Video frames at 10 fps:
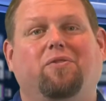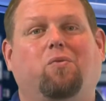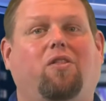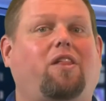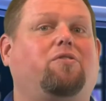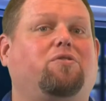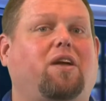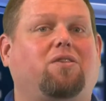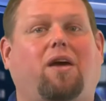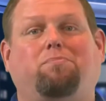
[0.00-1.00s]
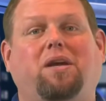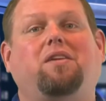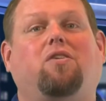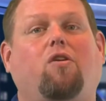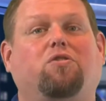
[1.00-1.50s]
While other sets had
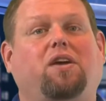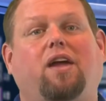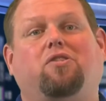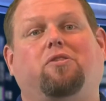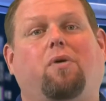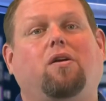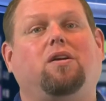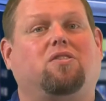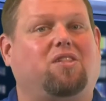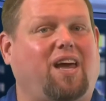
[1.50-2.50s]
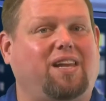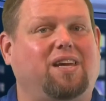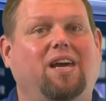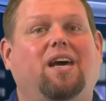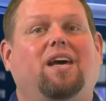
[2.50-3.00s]
beaten RCA to the market
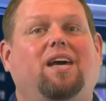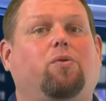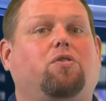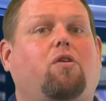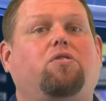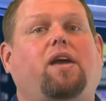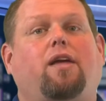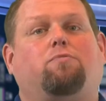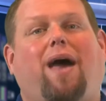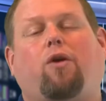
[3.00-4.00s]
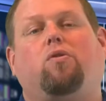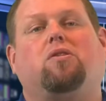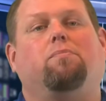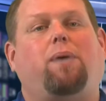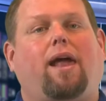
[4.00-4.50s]
slightly, it was RCA's
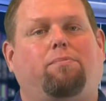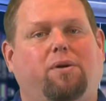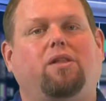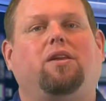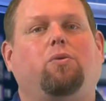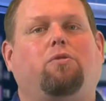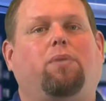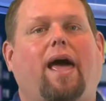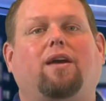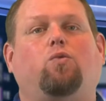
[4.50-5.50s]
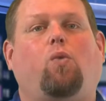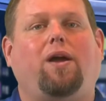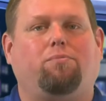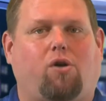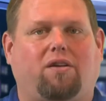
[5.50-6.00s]
backwards compatibility with black and
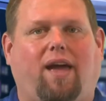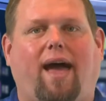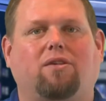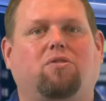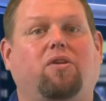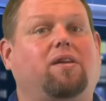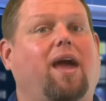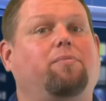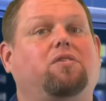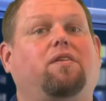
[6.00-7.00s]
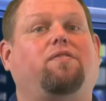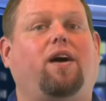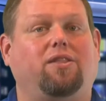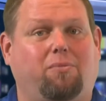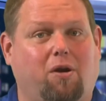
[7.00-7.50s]
white broadcasts that came to
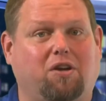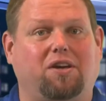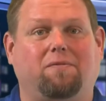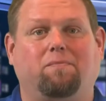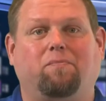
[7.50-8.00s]
define the market.